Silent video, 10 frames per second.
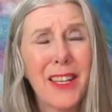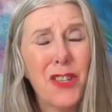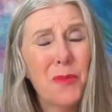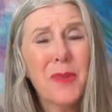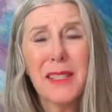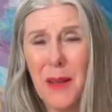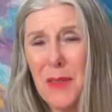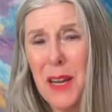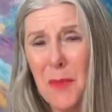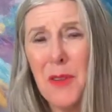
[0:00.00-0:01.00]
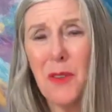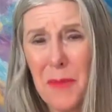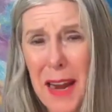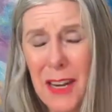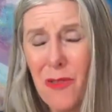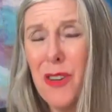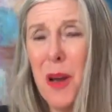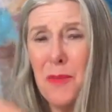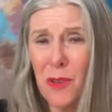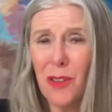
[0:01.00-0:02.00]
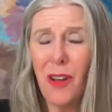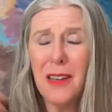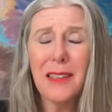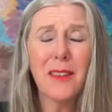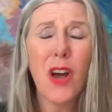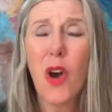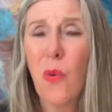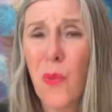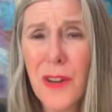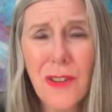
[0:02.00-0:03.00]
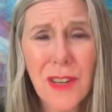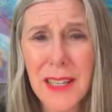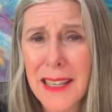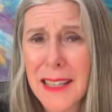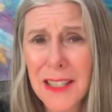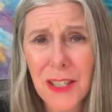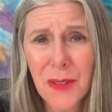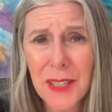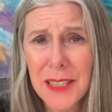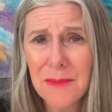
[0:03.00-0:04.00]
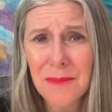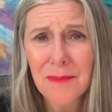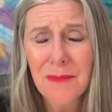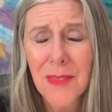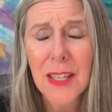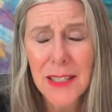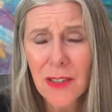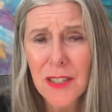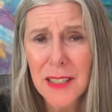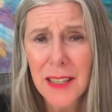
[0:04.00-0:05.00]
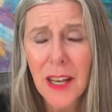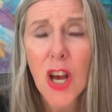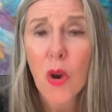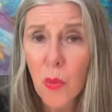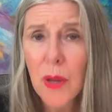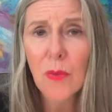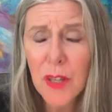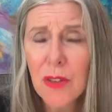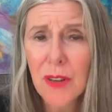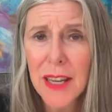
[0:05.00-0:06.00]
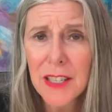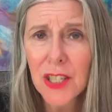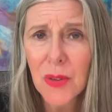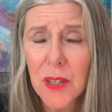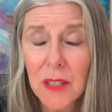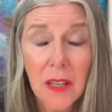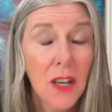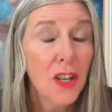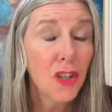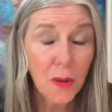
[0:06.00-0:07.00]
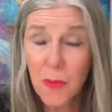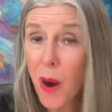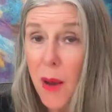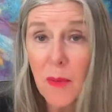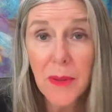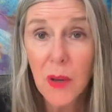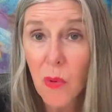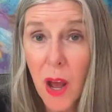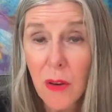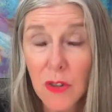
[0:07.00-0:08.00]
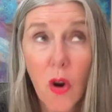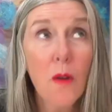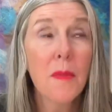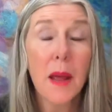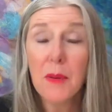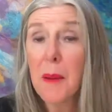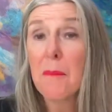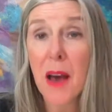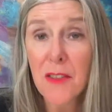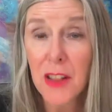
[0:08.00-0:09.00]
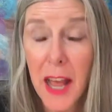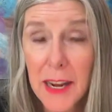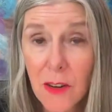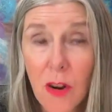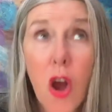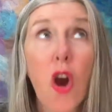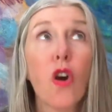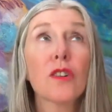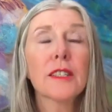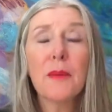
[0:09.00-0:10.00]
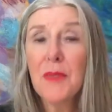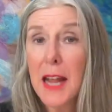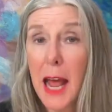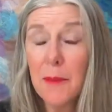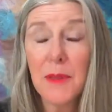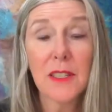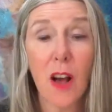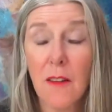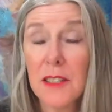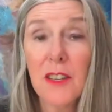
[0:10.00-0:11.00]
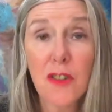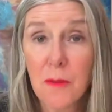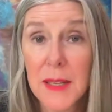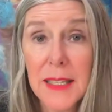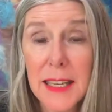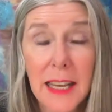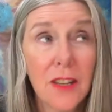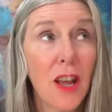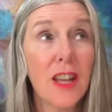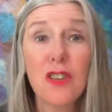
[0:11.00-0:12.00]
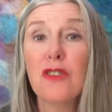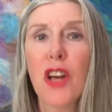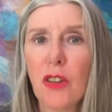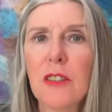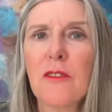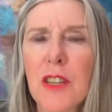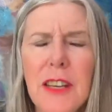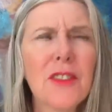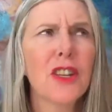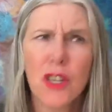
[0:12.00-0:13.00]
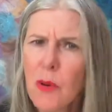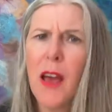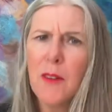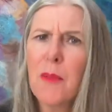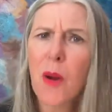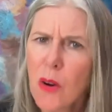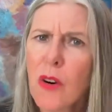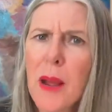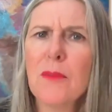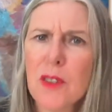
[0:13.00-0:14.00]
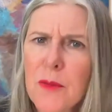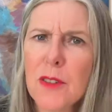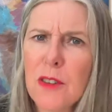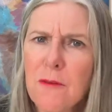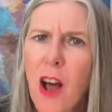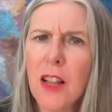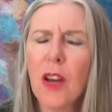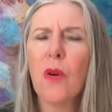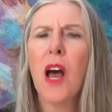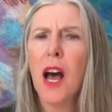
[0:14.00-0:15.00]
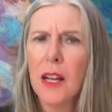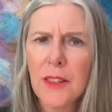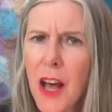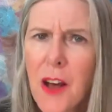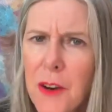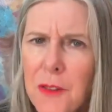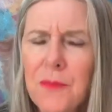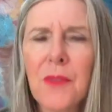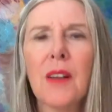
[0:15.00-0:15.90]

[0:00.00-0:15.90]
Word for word: You put something up in your pantry, up in your closet. When are you going to get to it? Seriously, when will you get to it? you probably won't. Or maybe a month later, or something happens and all of a sudden you're busy again and you totally forget that you have a program you're supposed to follow. Hello?